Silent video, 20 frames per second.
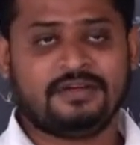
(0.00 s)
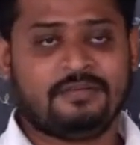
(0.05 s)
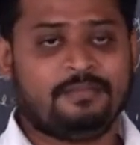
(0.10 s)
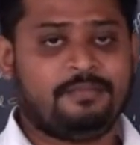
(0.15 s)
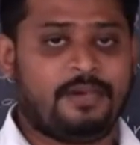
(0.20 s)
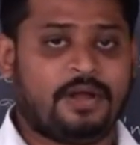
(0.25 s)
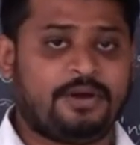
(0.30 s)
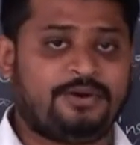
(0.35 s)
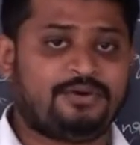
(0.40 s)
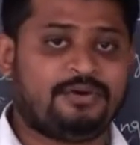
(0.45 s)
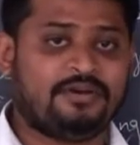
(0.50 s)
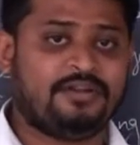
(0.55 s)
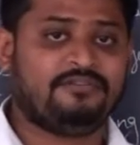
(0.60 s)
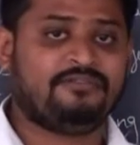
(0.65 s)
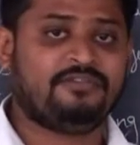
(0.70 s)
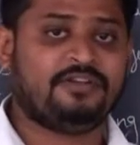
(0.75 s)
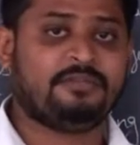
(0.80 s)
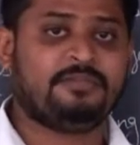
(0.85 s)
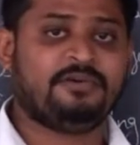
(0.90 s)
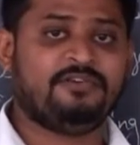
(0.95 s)
petroleum
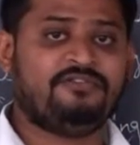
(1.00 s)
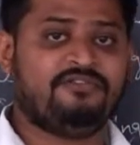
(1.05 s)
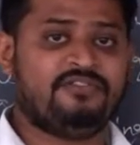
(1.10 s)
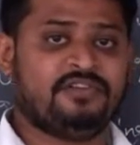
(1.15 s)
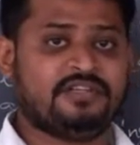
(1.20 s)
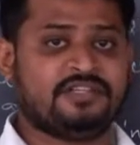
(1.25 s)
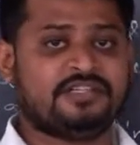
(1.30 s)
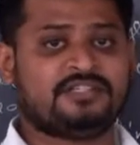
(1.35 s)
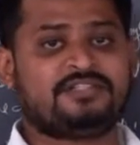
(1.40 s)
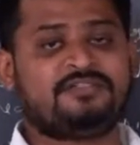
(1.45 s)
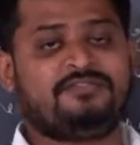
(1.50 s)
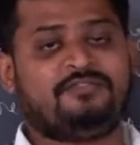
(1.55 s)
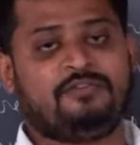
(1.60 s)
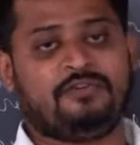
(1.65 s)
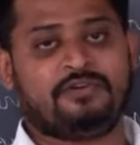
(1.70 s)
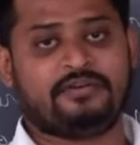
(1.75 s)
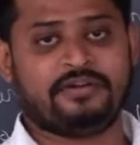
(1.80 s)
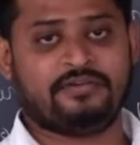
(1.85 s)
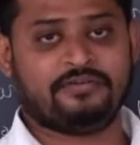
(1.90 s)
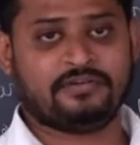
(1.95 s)
will be finished
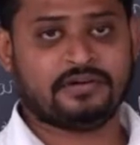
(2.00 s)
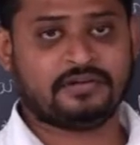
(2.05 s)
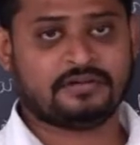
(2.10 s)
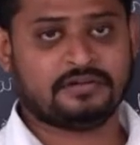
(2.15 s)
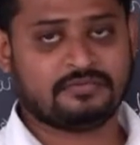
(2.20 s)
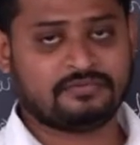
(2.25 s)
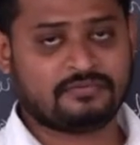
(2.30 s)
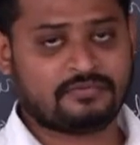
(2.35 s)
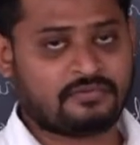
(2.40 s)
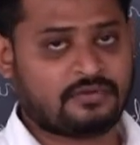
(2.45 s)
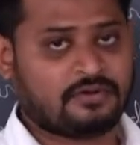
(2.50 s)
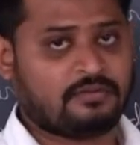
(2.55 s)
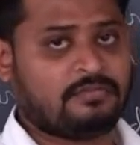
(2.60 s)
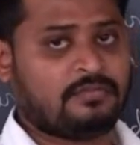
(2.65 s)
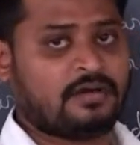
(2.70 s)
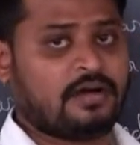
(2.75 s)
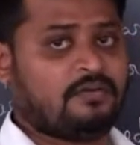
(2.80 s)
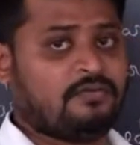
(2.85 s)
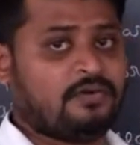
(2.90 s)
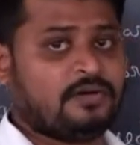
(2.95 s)
forever from
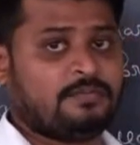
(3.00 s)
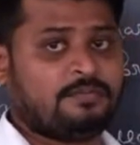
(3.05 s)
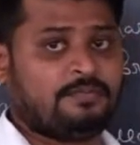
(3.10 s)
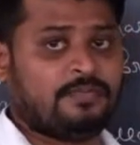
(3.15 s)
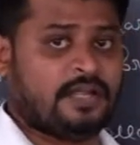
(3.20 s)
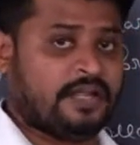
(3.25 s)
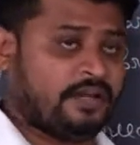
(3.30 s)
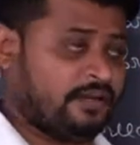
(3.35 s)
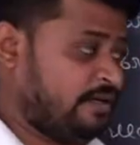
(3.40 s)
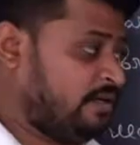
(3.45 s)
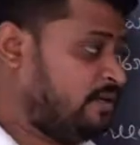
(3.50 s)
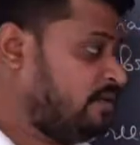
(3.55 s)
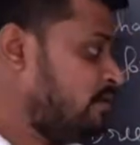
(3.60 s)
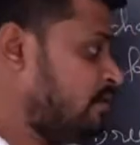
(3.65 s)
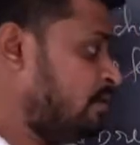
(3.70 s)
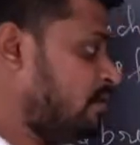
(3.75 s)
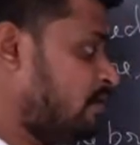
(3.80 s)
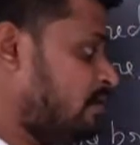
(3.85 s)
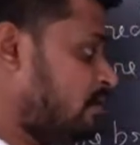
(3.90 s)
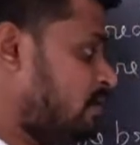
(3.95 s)
our planet
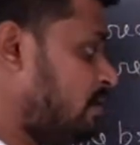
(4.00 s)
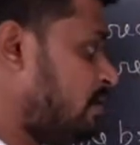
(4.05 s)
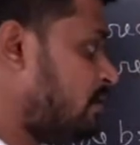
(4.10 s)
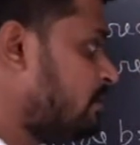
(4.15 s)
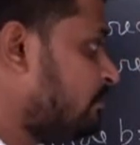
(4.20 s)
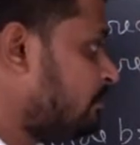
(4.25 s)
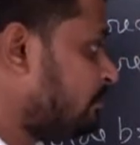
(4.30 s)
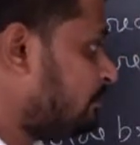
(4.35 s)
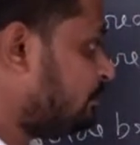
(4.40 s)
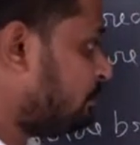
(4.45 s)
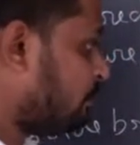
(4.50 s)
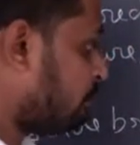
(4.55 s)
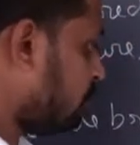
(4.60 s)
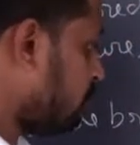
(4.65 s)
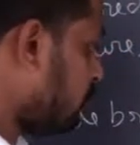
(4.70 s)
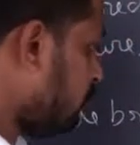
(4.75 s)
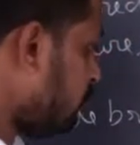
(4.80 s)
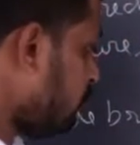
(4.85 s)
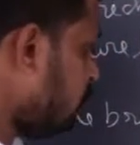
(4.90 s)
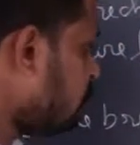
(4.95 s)
earth.
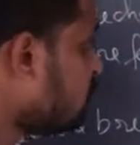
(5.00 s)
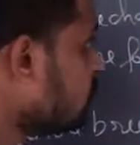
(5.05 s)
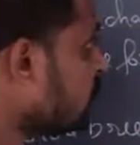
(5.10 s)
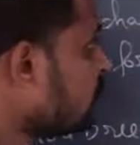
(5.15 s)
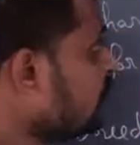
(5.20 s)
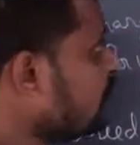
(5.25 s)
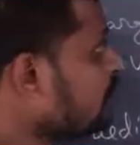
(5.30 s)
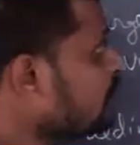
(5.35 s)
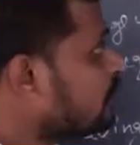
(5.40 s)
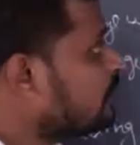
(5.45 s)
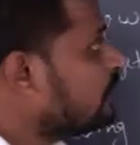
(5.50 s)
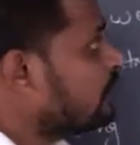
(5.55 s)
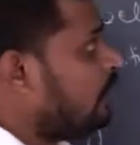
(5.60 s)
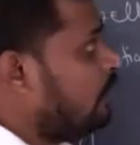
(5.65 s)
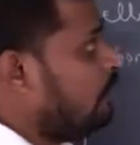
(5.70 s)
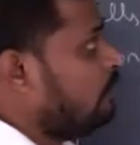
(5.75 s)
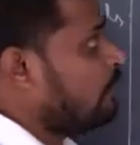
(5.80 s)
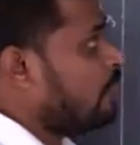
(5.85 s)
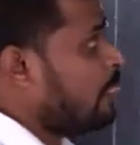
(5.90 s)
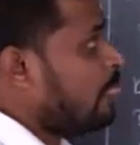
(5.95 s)

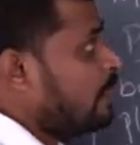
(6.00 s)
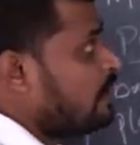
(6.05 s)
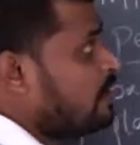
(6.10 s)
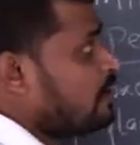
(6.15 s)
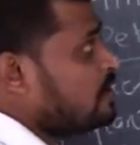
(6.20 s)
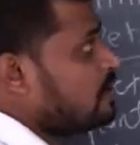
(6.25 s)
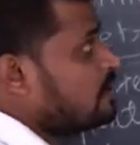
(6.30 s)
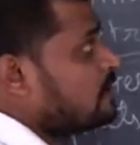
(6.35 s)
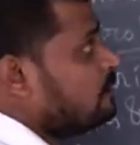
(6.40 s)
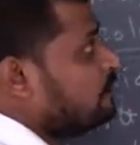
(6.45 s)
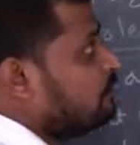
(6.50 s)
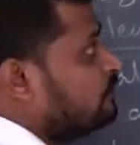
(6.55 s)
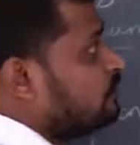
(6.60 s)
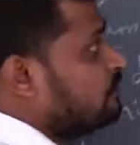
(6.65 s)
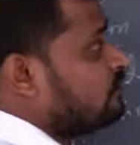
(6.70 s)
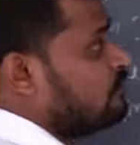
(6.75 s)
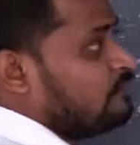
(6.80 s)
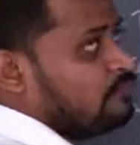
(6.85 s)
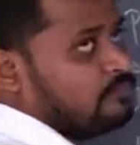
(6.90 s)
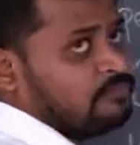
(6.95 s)
Now
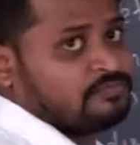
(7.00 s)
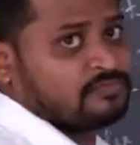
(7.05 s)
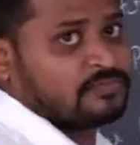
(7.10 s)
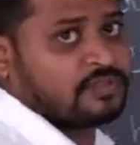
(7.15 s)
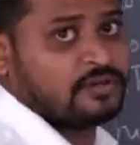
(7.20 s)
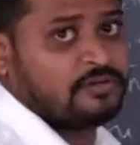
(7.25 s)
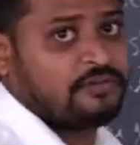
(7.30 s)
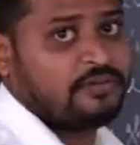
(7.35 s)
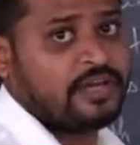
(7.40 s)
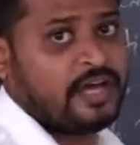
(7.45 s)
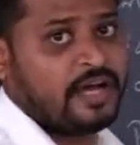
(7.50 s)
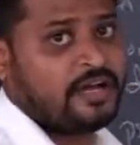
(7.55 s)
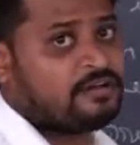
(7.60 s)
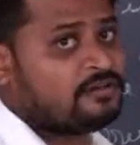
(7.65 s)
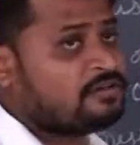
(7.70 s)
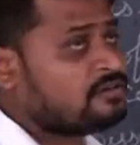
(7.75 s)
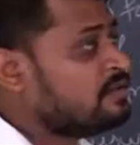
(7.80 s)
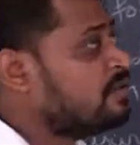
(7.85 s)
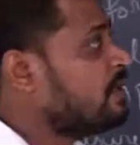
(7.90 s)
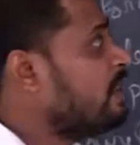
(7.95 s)
we are
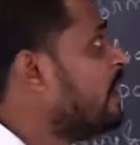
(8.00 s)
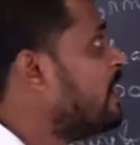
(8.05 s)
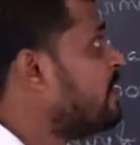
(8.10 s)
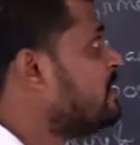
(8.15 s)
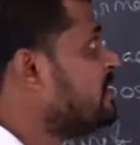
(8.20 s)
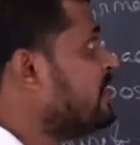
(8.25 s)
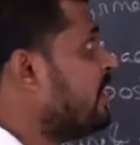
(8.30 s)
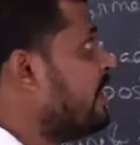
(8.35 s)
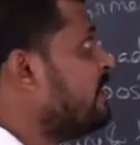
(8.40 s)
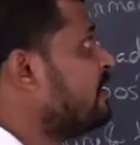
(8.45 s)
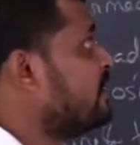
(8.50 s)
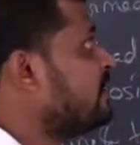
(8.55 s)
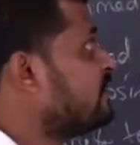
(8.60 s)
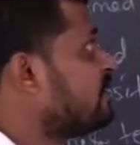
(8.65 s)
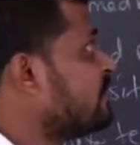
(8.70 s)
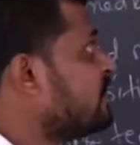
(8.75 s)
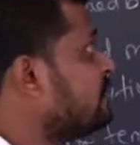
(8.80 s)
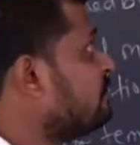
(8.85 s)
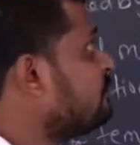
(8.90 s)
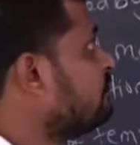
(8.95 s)
using as a
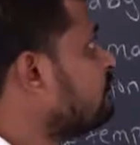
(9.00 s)
energy